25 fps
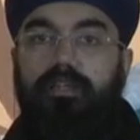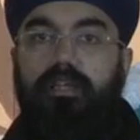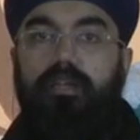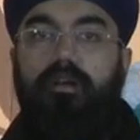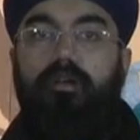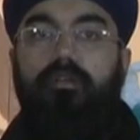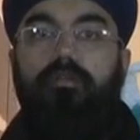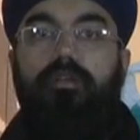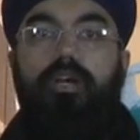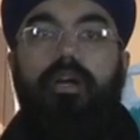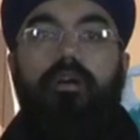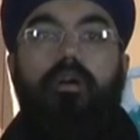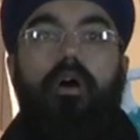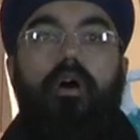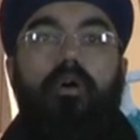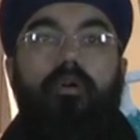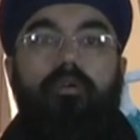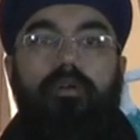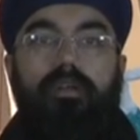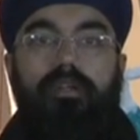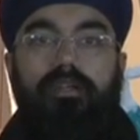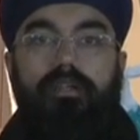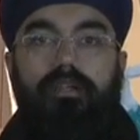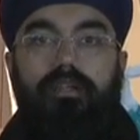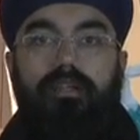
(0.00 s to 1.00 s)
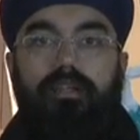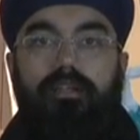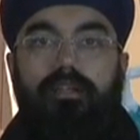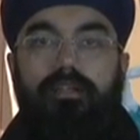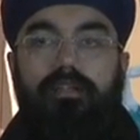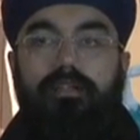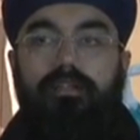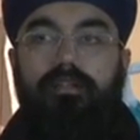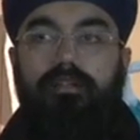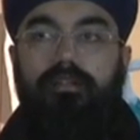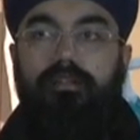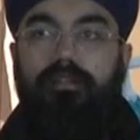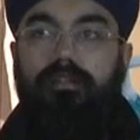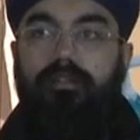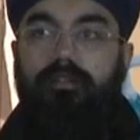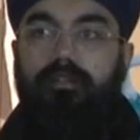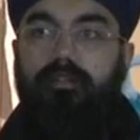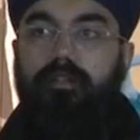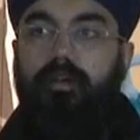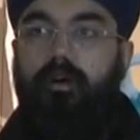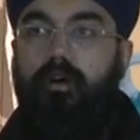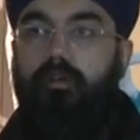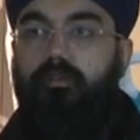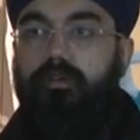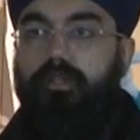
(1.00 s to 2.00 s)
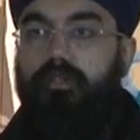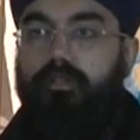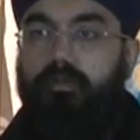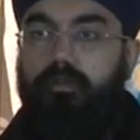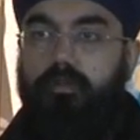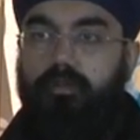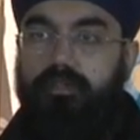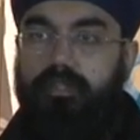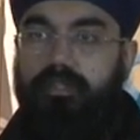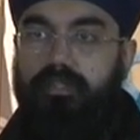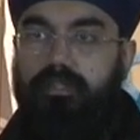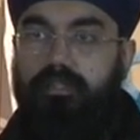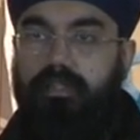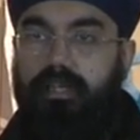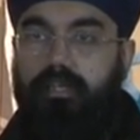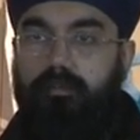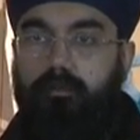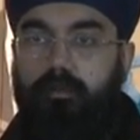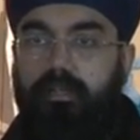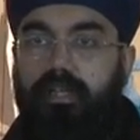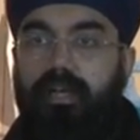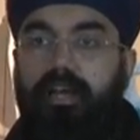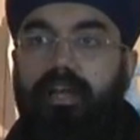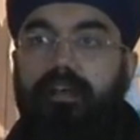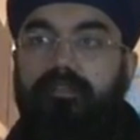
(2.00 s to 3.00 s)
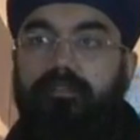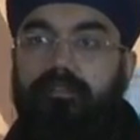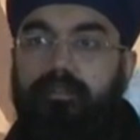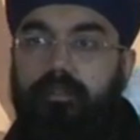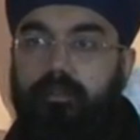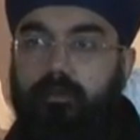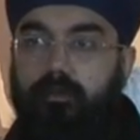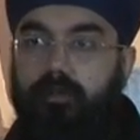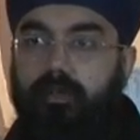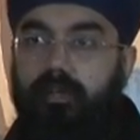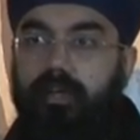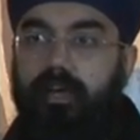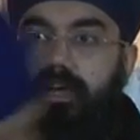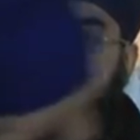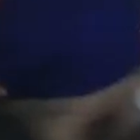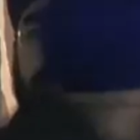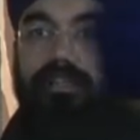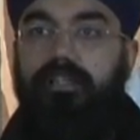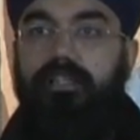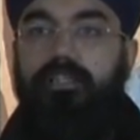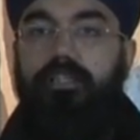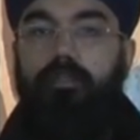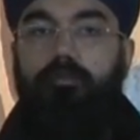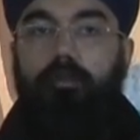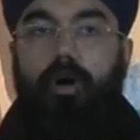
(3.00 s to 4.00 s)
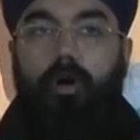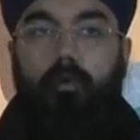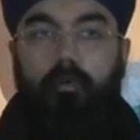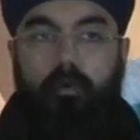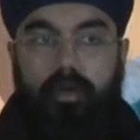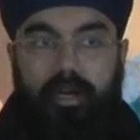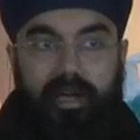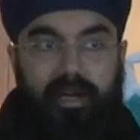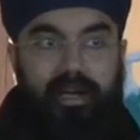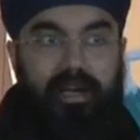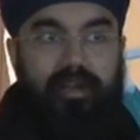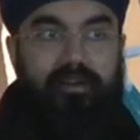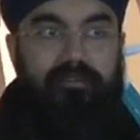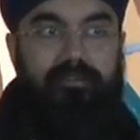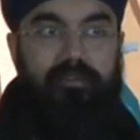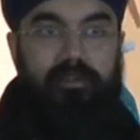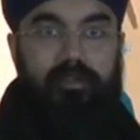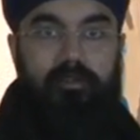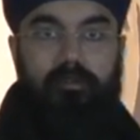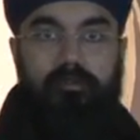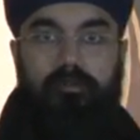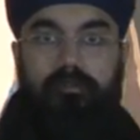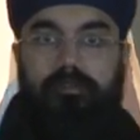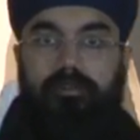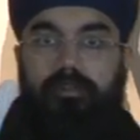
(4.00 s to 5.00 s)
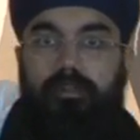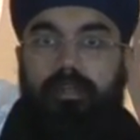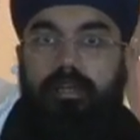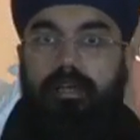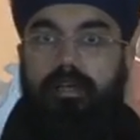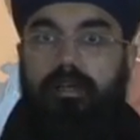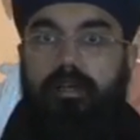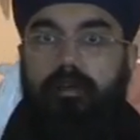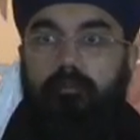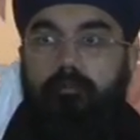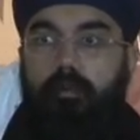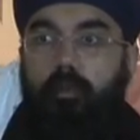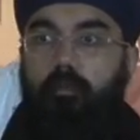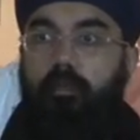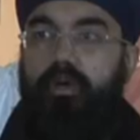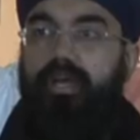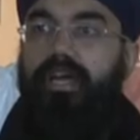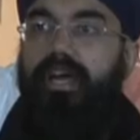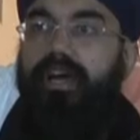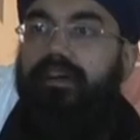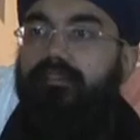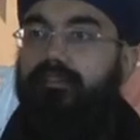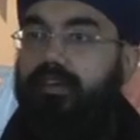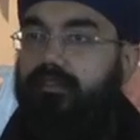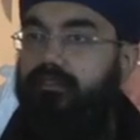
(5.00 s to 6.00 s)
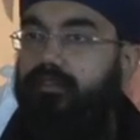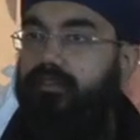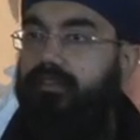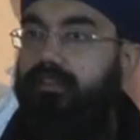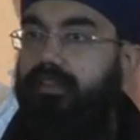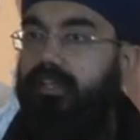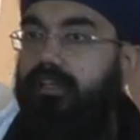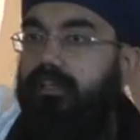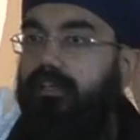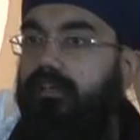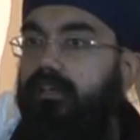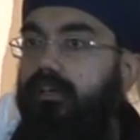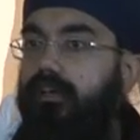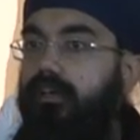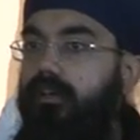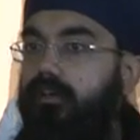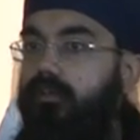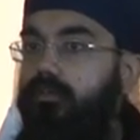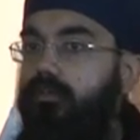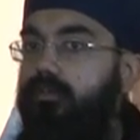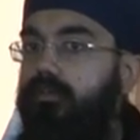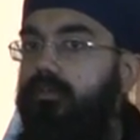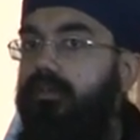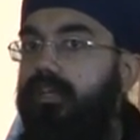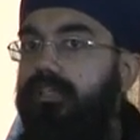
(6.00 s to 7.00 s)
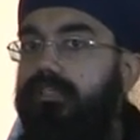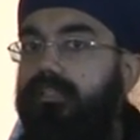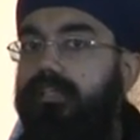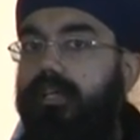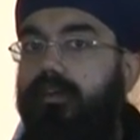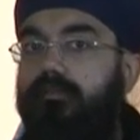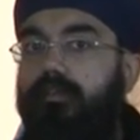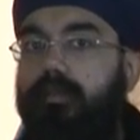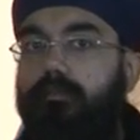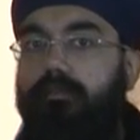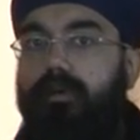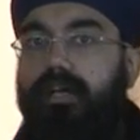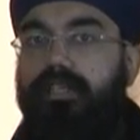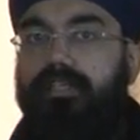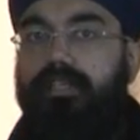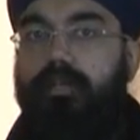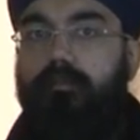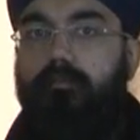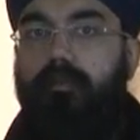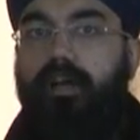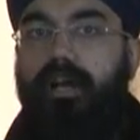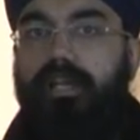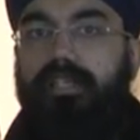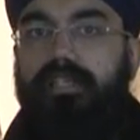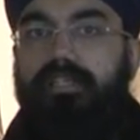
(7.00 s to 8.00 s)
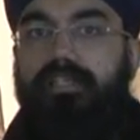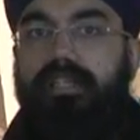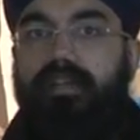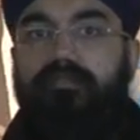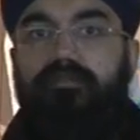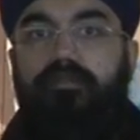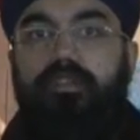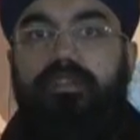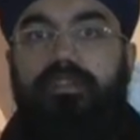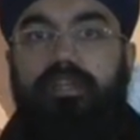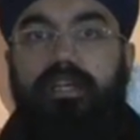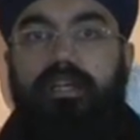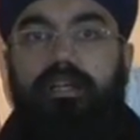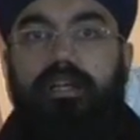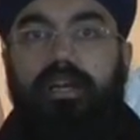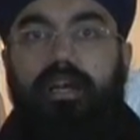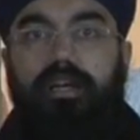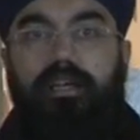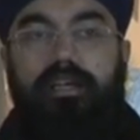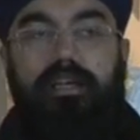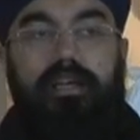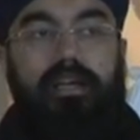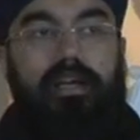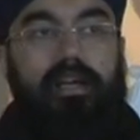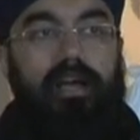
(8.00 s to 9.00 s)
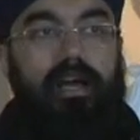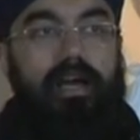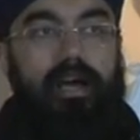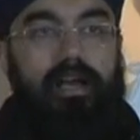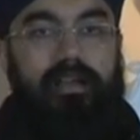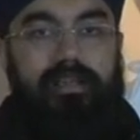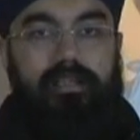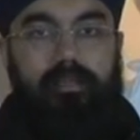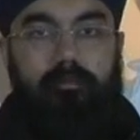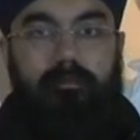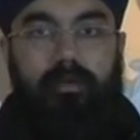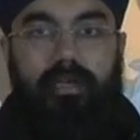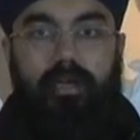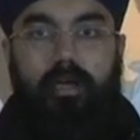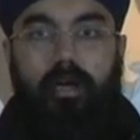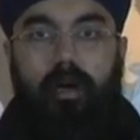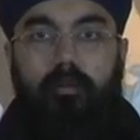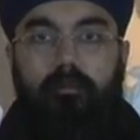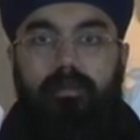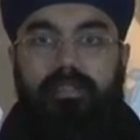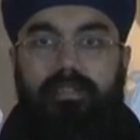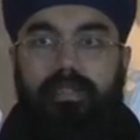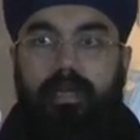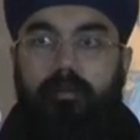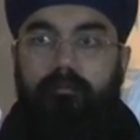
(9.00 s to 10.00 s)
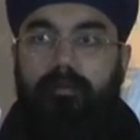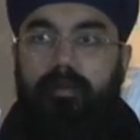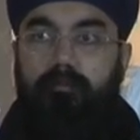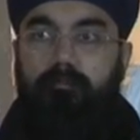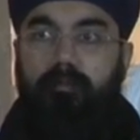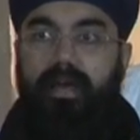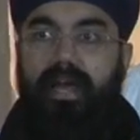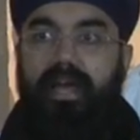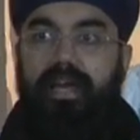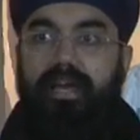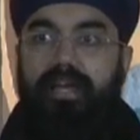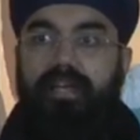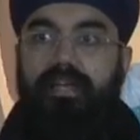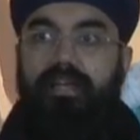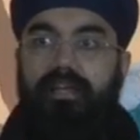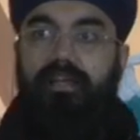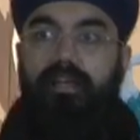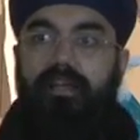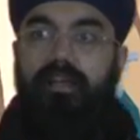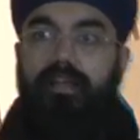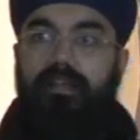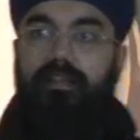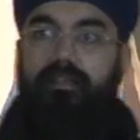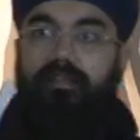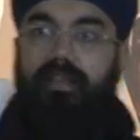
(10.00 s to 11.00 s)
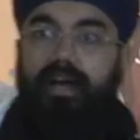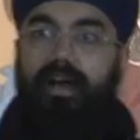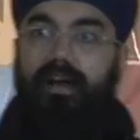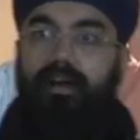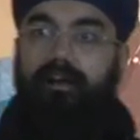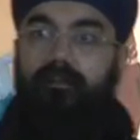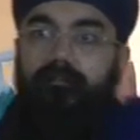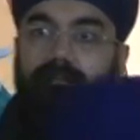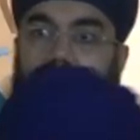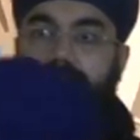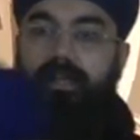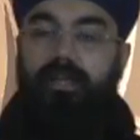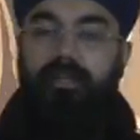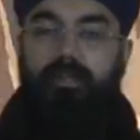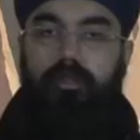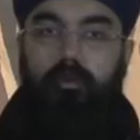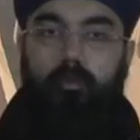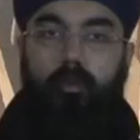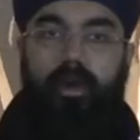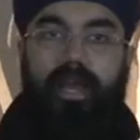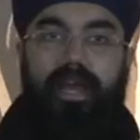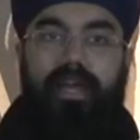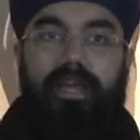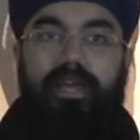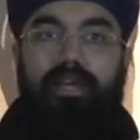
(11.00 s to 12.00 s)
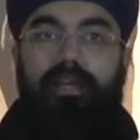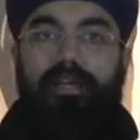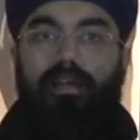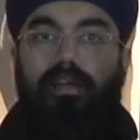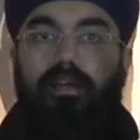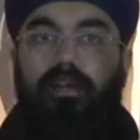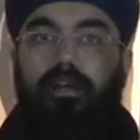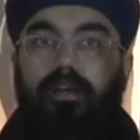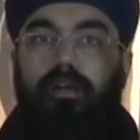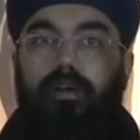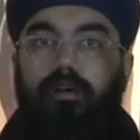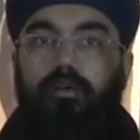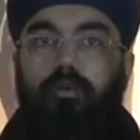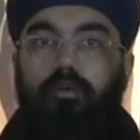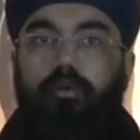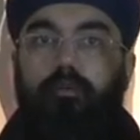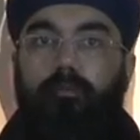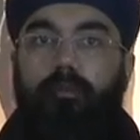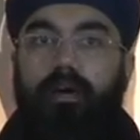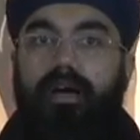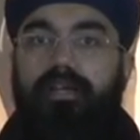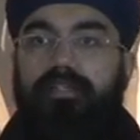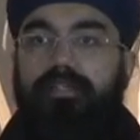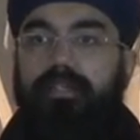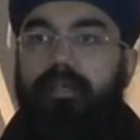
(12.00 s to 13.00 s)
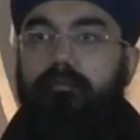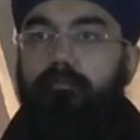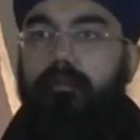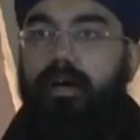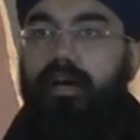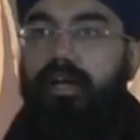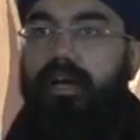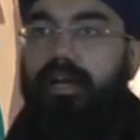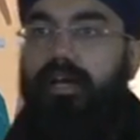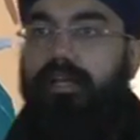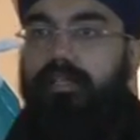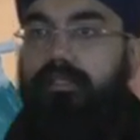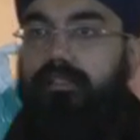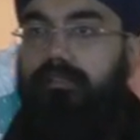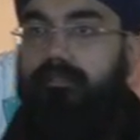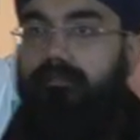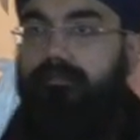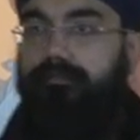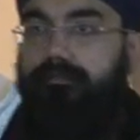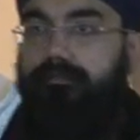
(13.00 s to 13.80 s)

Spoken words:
they're on their own, to their own resources, that's what they're left to. And this is what we are left to. But we have everything. Guru Granth Sahib Ji Pasha Maharaj is everything. There's been comments that have been made that the way Guru Pasha Maharaj,